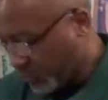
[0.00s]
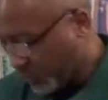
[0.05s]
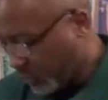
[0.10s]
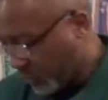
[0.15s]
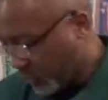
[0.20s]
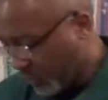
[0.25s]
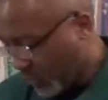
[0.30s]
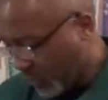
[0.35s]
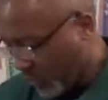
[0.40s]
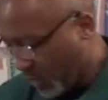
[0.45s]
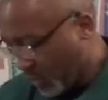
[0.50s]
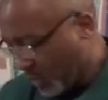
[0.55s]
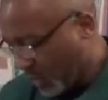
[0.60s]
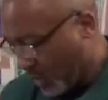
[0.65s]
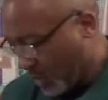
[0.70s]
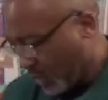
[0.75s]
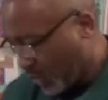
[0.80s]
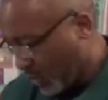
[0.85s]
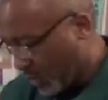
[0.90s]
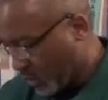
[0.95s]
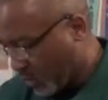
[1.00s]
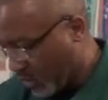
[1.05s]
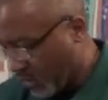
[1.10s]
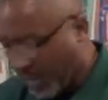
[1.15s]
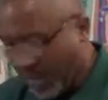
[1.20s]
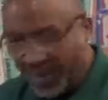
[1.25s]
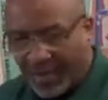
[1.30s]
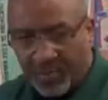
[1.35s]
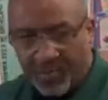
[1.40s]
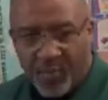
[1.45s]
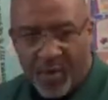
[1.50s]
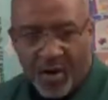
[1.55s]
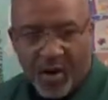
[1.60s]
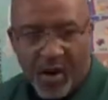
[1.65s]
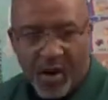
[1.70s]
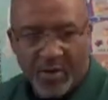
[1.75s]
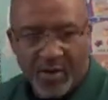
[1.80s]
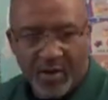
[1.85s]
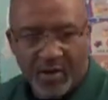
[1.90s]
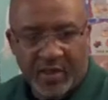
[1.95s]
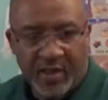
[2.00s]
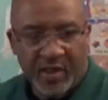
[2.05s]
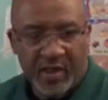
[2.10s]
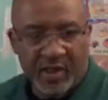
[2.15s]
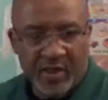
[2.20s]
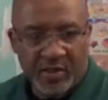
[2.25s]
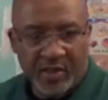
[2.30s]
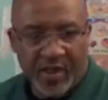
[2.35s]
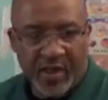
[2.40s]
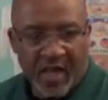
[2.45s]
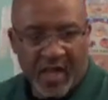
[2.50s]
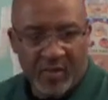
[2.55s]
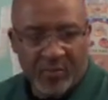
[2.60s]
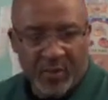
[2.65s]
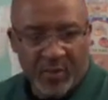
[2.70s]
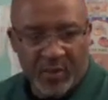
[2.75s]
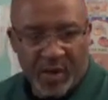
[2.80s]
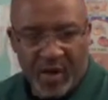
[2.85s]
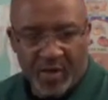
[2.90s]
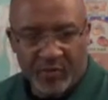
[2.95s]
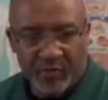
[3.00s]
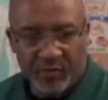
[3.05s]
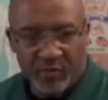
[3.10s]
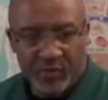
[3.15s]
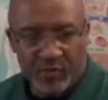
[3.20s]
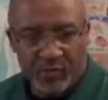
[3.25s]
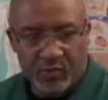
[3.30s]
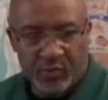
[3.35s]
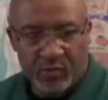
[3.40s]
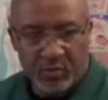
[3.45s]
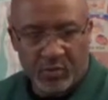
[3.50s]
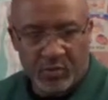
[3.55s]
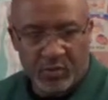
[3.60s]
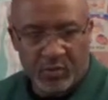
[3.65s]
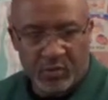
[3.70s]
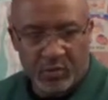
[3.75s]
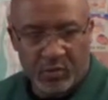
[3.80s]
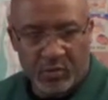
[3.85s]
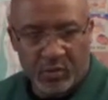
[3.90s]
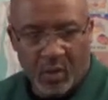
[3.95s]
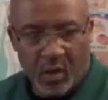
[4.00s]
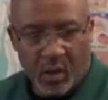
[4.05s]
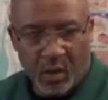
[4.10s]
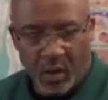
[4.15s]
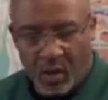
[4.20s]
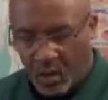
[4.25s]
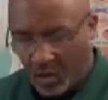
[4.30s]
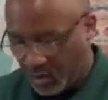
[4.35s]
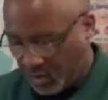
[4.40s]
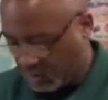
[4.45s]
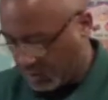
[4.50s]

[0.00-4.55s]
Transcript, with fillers: I like it better out of King James, but I just, uh,